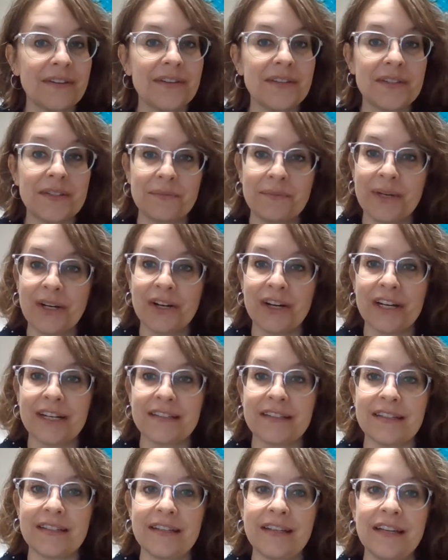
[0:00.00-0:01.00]

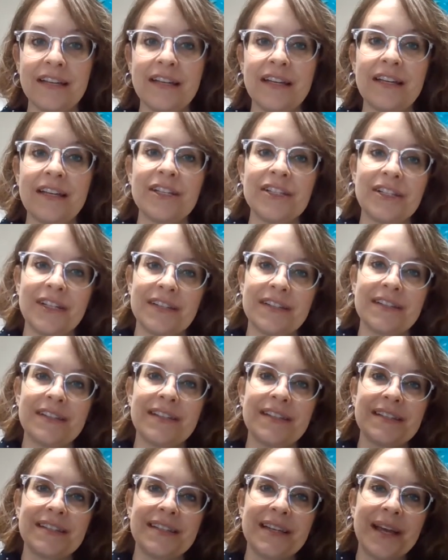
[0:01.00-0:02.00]
spirit,
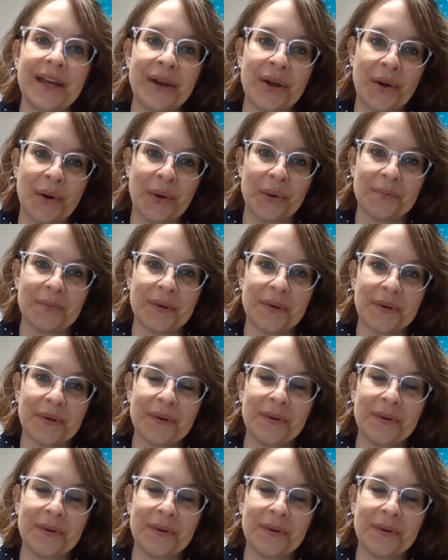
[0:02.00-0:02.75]
justice, and hope.